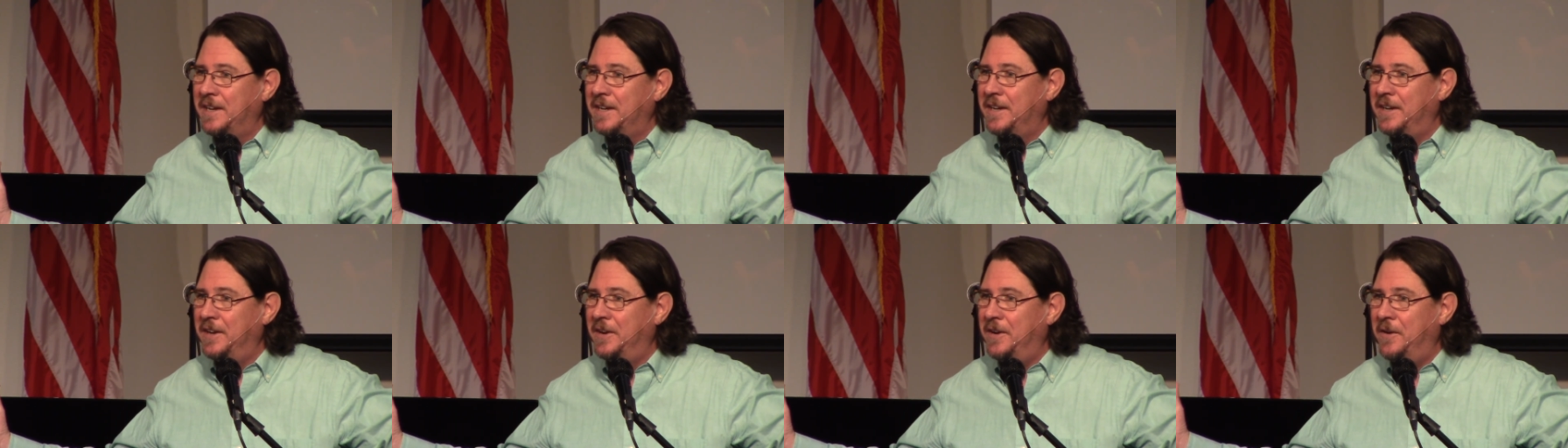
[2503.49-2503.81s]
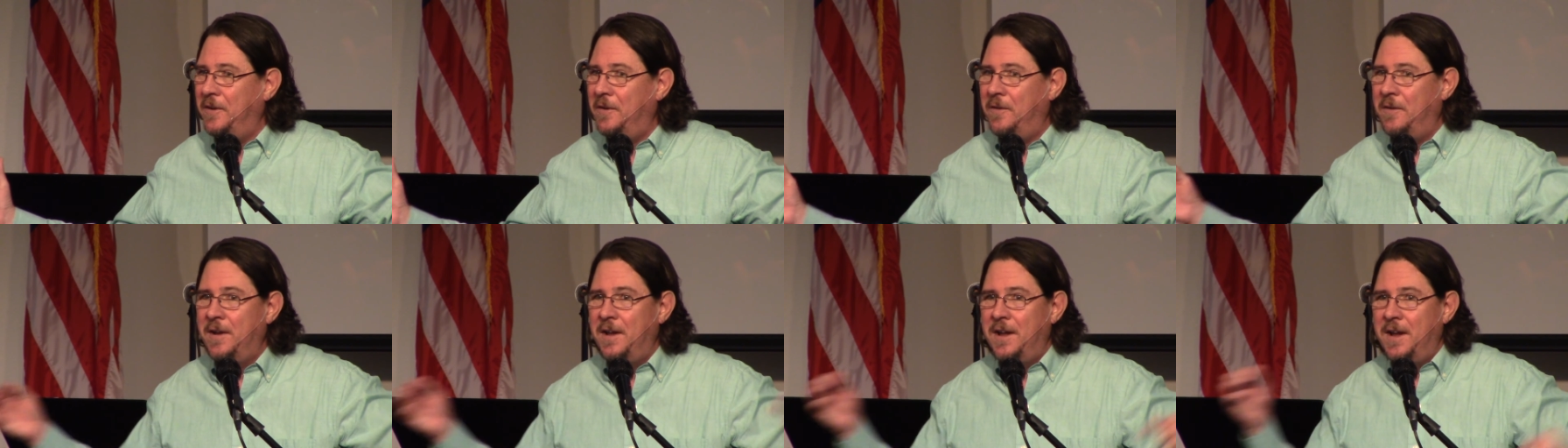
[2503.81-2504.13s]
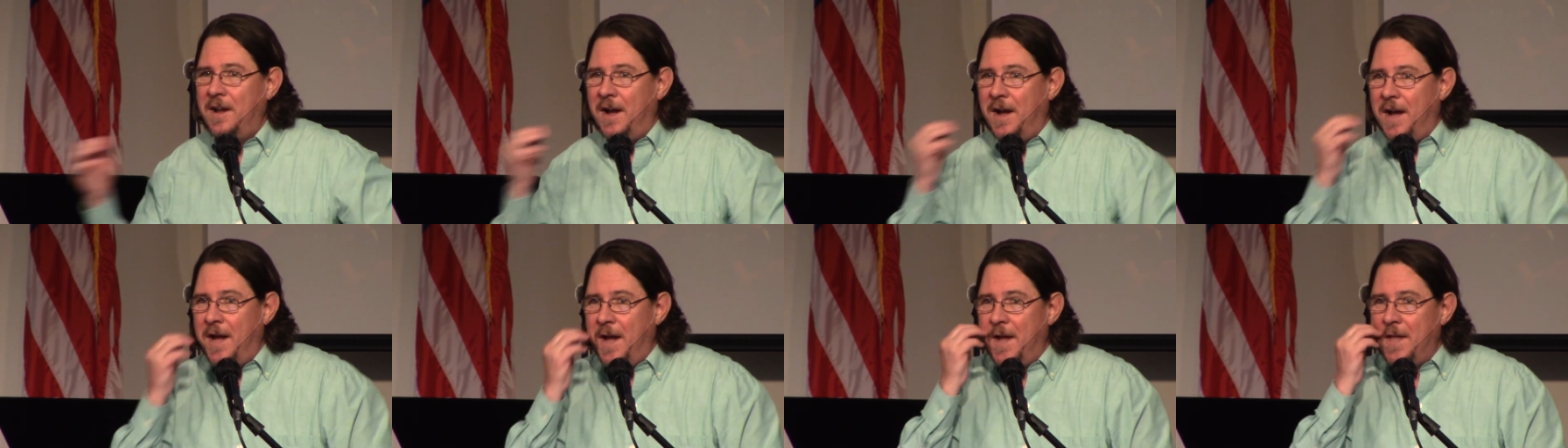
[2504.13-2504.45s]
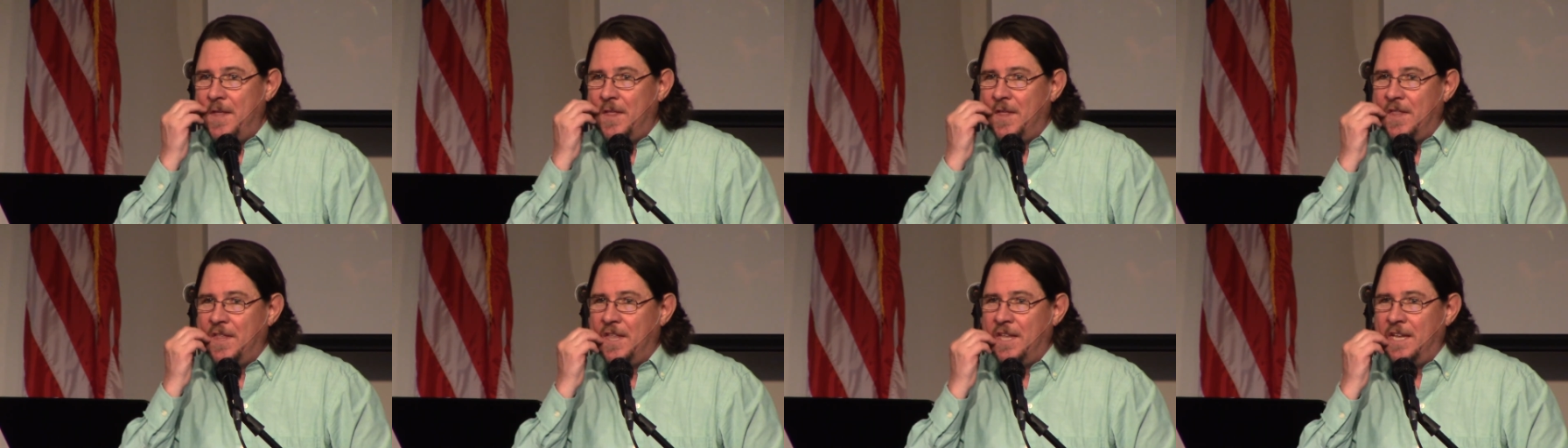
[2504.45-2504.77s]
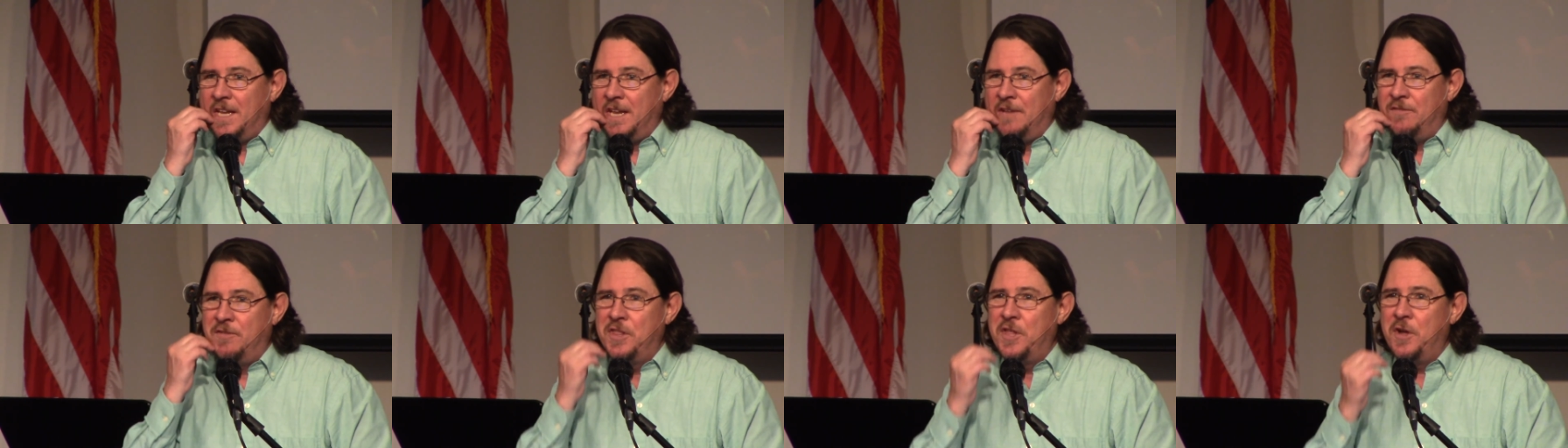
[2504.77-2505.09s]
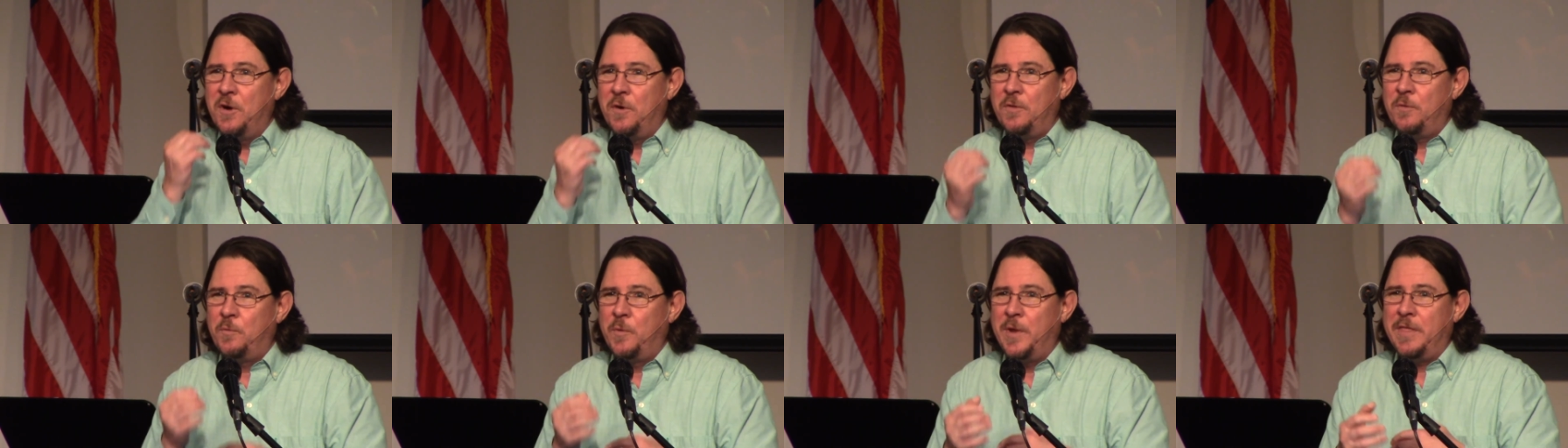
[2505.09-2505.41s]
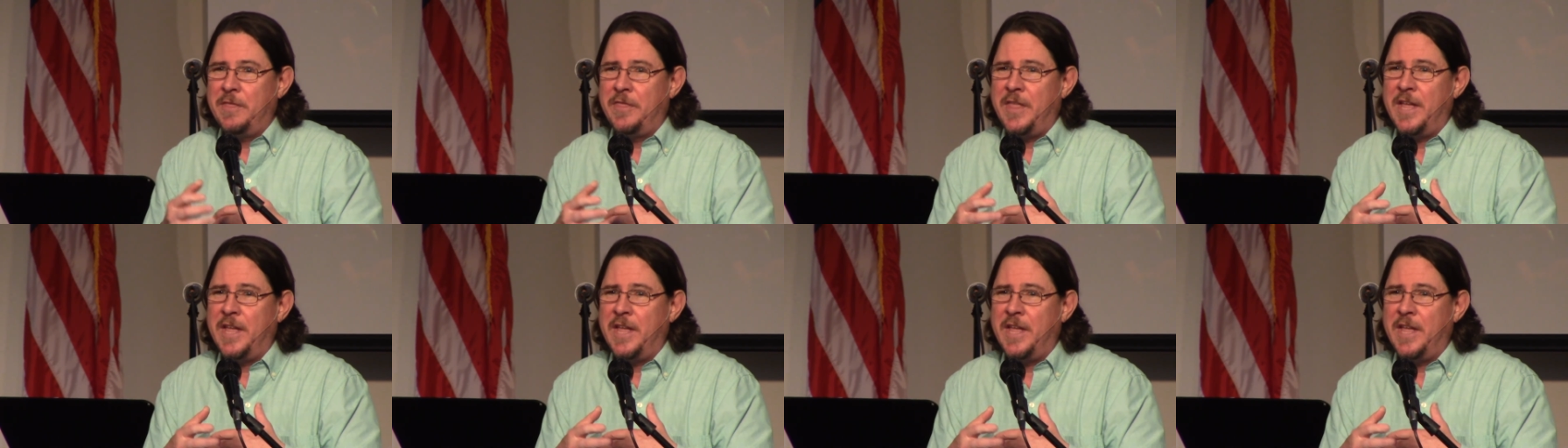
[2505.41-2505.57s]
You know, uh, even though we,